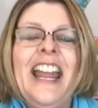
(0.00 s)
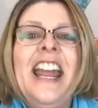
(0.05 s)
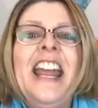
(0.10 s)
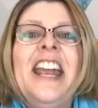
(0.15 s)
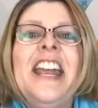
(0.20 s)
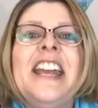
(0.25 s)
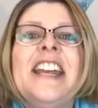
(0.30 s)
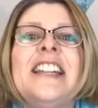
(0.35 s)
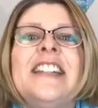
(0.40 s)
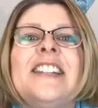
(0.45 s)

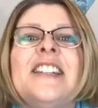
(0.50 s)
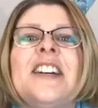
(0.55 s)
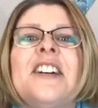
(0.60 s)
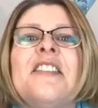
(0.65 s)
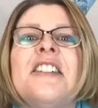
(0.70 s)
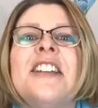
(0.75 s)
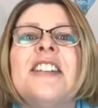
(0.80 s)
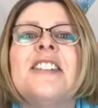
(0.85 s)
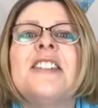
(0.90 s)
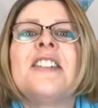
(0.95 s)
it's
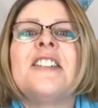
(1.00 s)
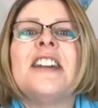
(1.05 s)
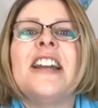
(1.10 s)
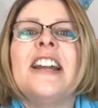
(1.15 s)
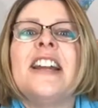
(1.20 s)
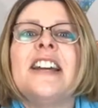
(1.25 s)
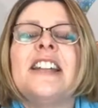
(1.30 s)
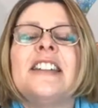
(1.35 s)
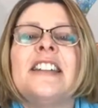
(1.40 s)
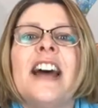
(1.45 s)
always
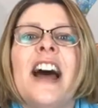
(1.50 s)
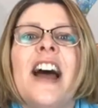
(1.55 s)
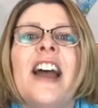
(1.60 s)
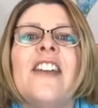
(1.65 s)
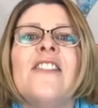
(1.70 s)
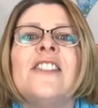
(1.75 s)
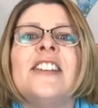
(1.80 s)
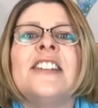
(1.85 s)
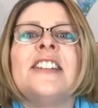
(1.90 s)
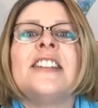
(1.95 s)
great on
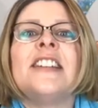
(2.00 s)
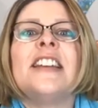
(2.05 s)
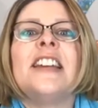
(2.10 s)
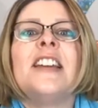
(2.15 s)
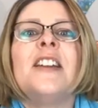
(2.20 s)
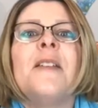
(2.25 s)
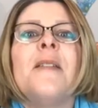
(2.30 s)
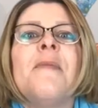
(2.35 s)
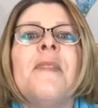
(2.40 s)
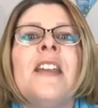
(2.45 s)
live, isn't
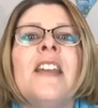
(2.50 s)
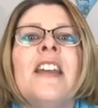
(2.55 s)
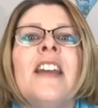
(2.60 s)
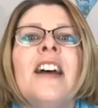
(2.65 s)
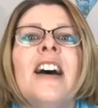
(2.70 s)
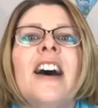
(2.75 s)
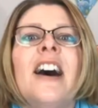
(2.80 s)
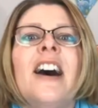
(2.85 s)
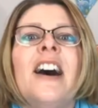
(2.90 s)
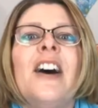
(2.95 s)
it?
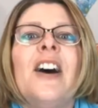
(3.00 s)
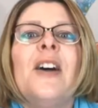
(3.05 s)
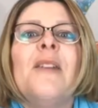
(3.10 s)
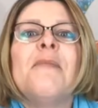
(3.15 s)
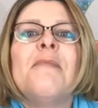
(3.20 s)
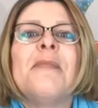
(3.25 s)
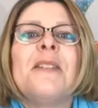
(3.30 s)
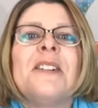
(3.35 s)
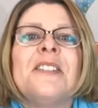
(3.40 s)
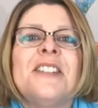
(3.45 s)

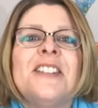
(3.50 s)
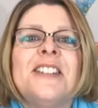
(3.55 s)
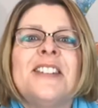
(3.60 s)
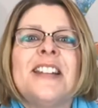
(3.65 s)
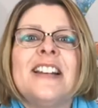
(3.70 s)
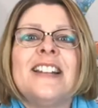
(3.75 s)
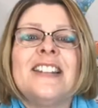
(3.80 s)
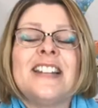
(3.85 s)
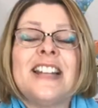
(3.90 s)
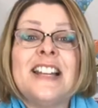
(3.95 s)
Pearl
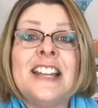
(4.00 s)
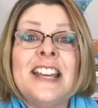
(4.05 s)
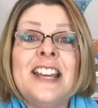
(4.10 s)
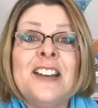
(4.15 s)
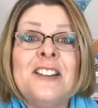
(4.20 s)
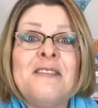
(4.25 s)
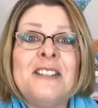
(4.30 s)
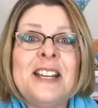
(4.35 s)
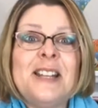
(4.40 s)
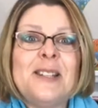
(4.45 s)
says, I
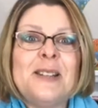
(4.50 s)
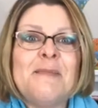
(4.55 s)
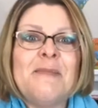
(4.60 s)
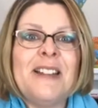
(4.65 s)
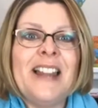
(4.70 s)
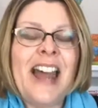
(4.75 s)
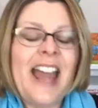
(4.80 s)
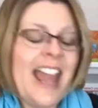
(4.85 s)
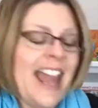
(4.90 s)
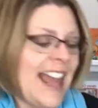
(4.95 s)
can't wait to
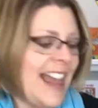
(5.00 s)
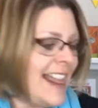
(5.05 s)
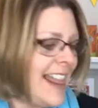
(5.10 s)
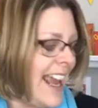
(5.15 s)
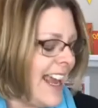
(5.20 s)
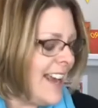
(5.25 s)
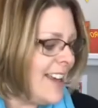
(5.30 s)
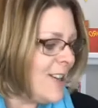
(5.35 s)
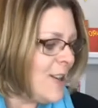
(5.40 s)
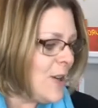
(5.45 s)
play.
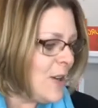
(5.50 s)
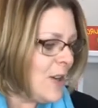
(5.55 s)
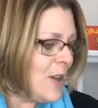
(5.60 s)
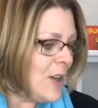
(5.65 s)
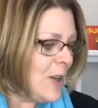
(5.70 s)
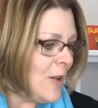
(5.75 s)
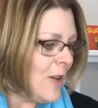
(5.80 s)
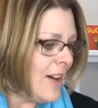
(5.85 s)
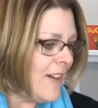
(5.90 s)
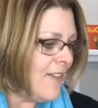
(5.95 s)
Thank you.
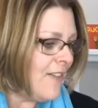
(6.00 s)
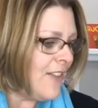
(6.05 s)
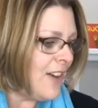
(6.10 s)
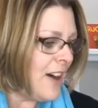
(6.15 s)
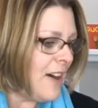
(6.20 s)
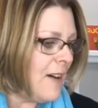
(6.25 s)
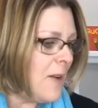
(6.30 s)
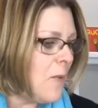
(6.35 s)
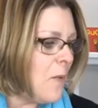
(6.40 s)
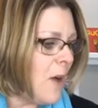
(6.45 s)
You are
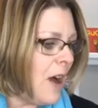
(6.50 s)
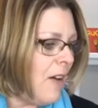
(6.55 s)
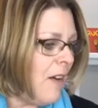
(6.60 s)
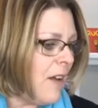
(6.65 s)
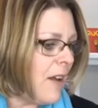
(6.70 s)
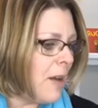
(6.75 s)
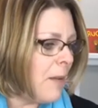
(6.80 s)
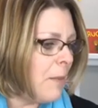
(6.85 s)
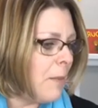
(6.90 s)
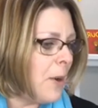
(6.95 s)
very
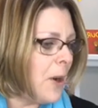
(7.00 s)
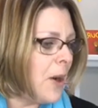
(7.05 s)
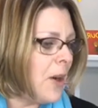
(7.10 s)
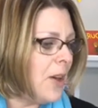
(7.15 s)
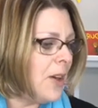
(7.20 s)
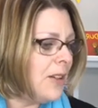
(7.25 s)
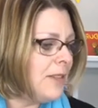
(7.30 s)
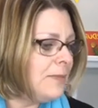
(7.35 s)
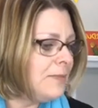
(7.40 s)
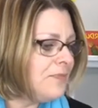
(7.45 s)
welcome,
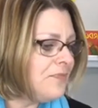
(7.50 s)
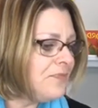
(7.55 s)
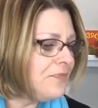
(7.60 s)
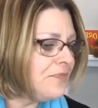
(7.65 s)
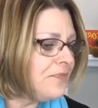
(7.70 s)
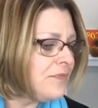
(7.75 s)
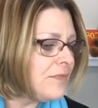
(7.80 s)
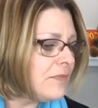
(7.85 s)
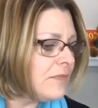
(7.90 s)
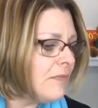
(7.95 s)
Pearl.
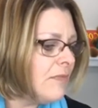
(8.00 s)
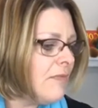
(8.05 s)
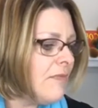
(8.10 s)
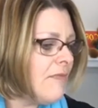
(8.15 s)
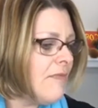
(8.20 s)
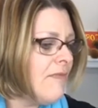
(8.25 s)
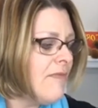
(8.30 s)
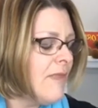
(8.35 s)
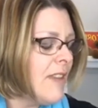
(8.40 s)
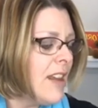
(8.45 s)

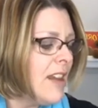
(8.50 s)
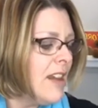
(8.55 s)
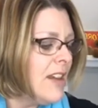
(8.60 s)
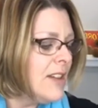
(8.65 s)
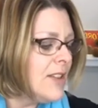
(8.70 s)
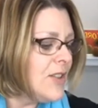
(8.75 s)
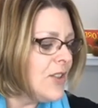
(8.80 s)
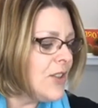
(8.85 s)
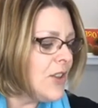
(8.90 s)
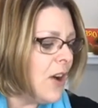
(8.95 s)

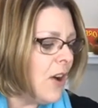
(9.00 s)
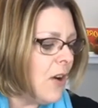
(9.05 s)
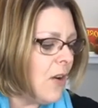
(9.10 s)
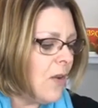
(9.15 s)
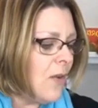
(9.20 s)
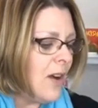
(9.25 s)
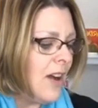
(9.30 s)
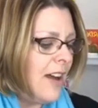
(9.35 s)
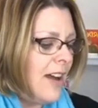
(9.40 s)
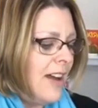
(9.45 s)

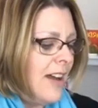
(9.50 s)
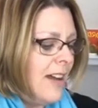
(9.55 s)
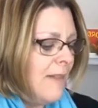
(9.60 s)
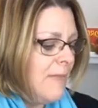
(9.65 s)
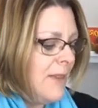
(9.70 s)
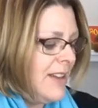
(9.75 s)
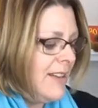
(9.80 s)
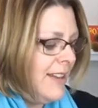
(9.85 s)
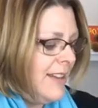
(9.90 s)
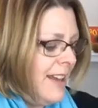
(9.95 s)
So
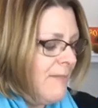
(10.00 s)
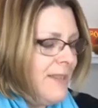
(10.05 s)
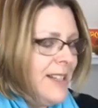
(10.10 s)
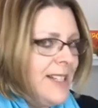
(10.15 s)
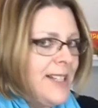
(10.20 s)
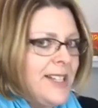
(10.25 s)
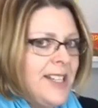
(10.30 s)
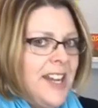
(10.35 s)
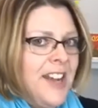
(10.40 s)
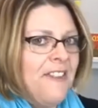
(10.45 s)
let me
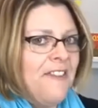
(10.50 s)
see